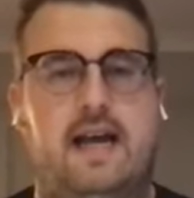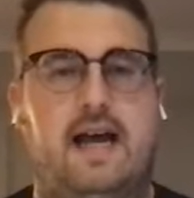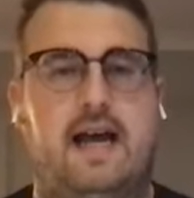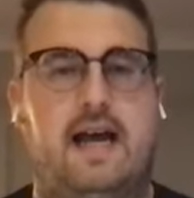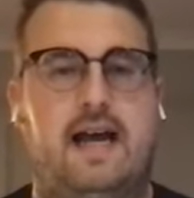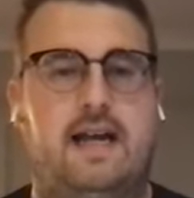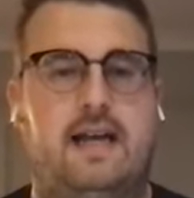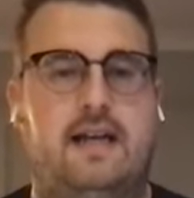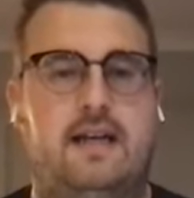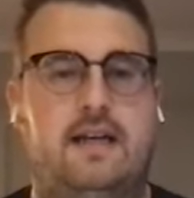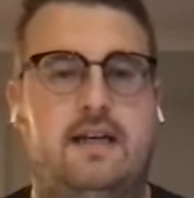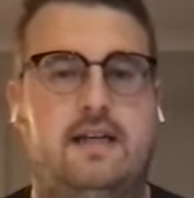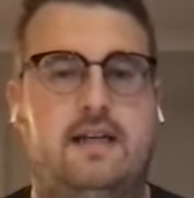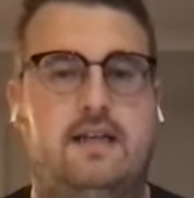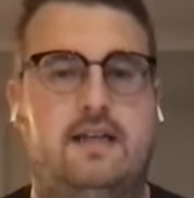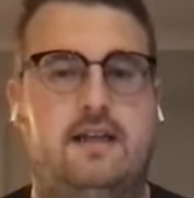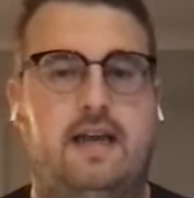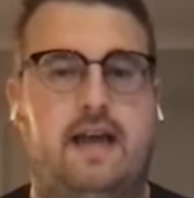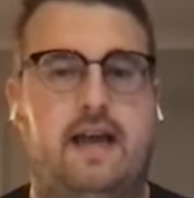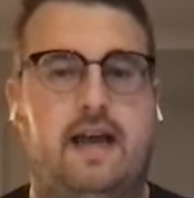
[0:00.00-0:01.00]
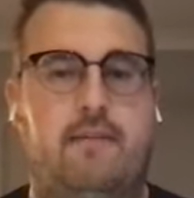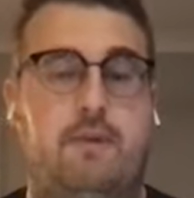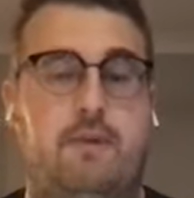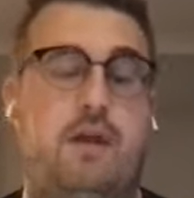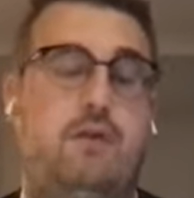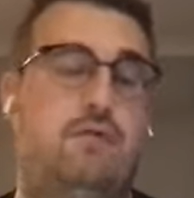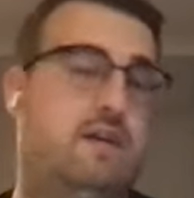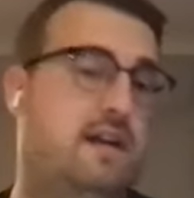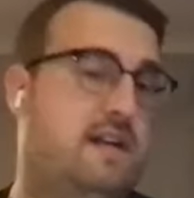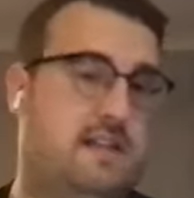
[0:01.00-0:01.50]
And um,
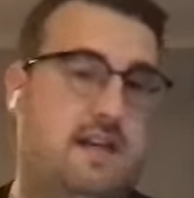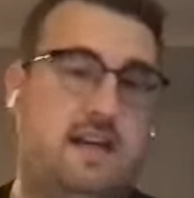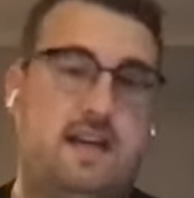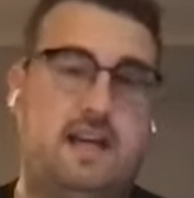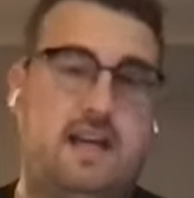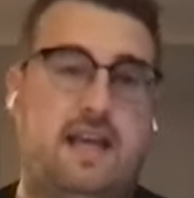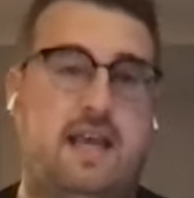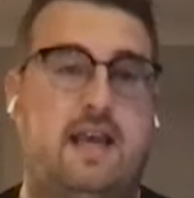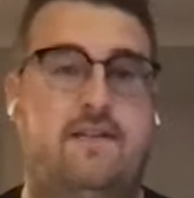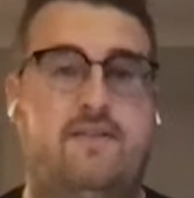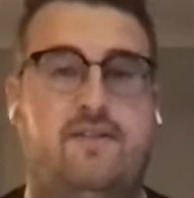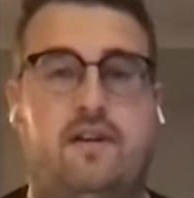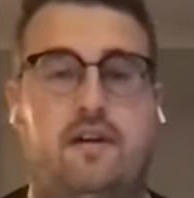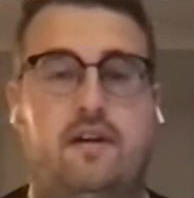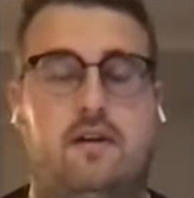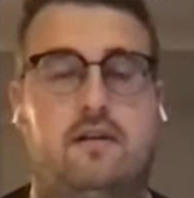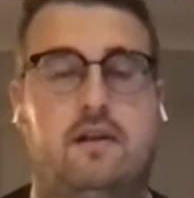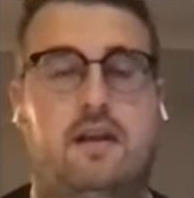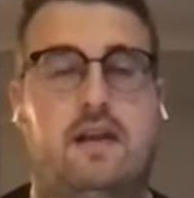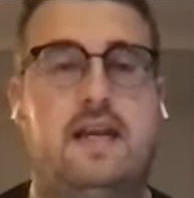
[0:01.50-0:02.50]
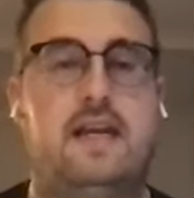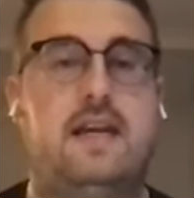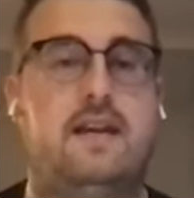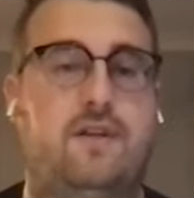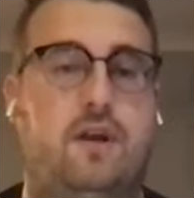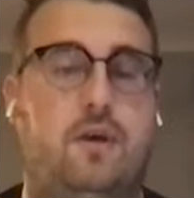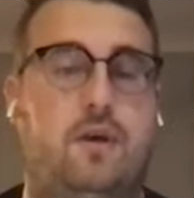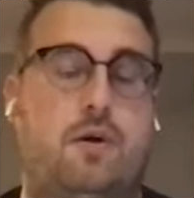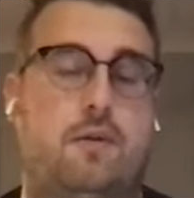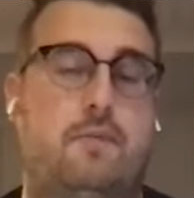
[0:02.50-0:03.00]
he recently gave an
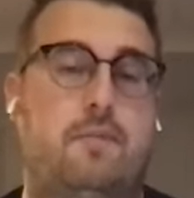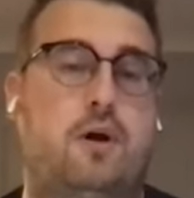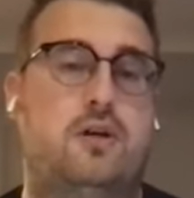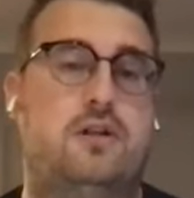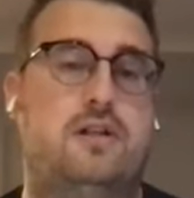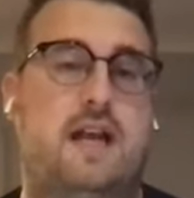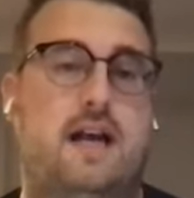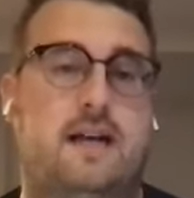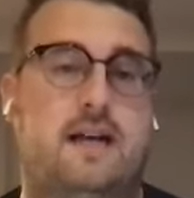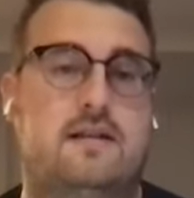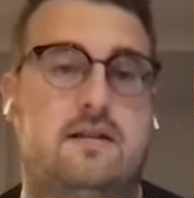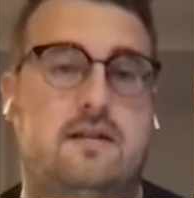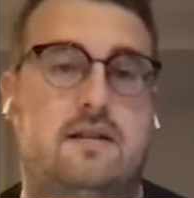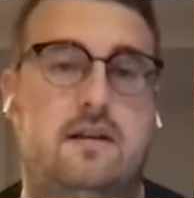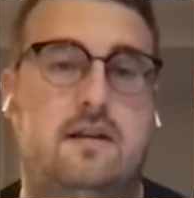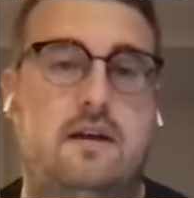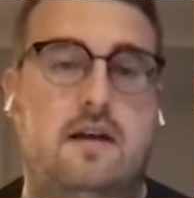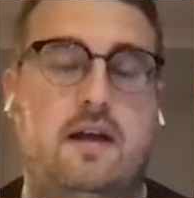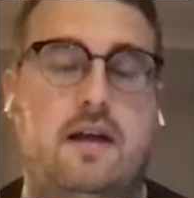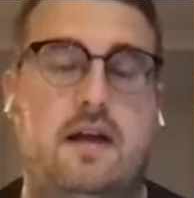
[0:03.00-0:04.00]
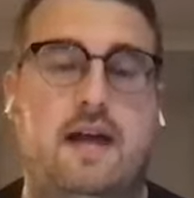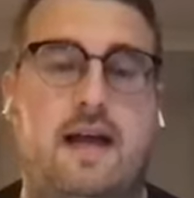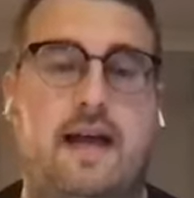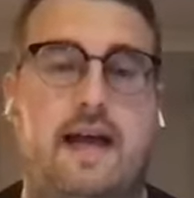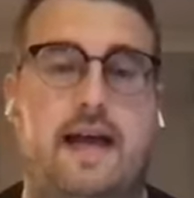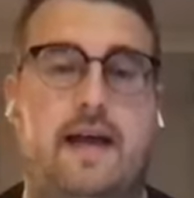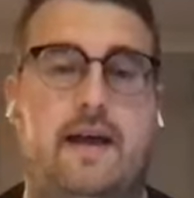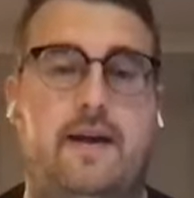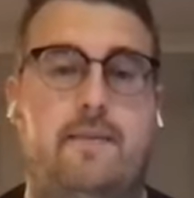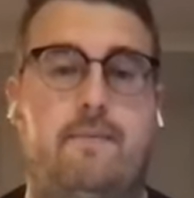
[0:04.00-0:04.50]
interview on a podcast
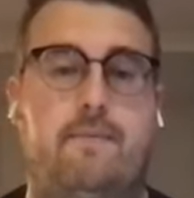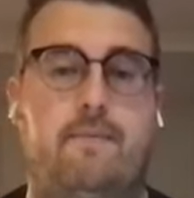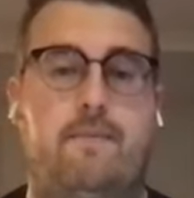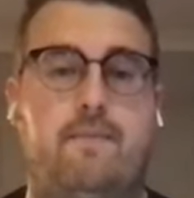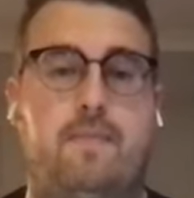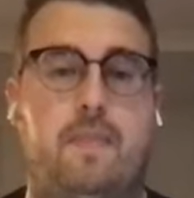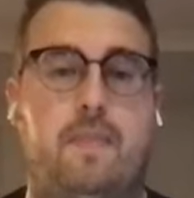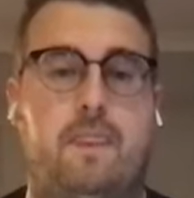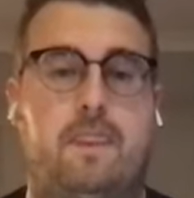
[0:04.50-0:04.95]
um,